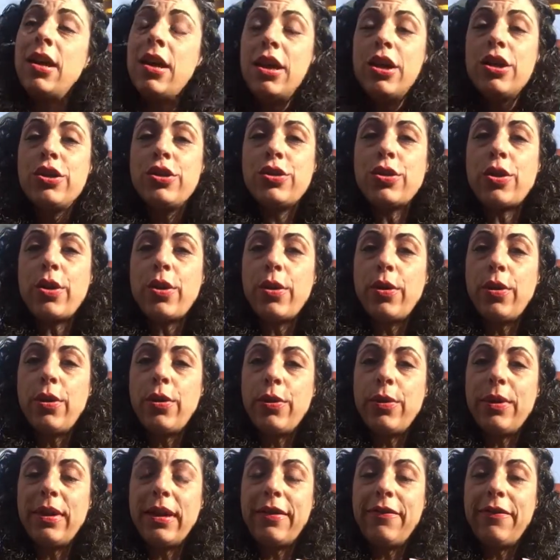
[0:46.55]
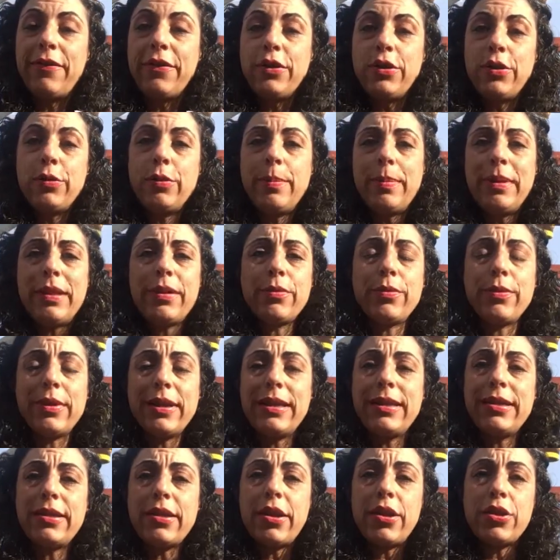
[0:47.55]
So if you do a bit of
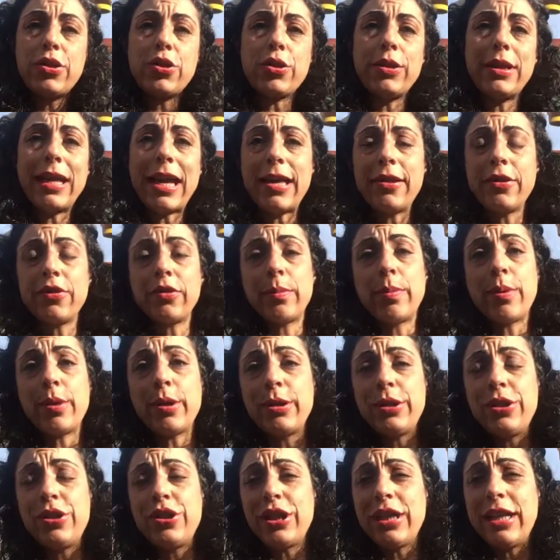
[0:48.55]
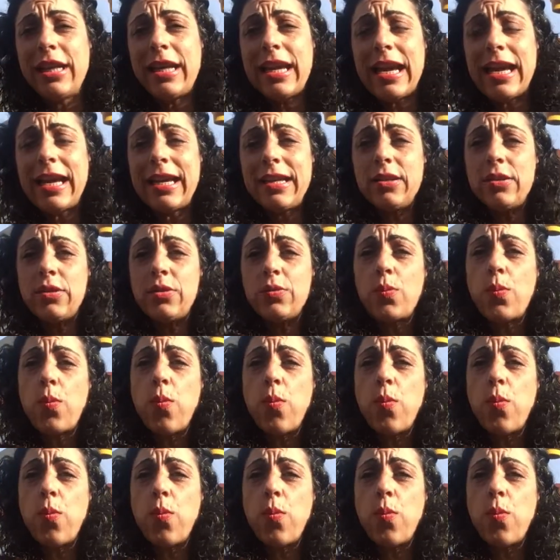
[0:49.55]
research on anthropology and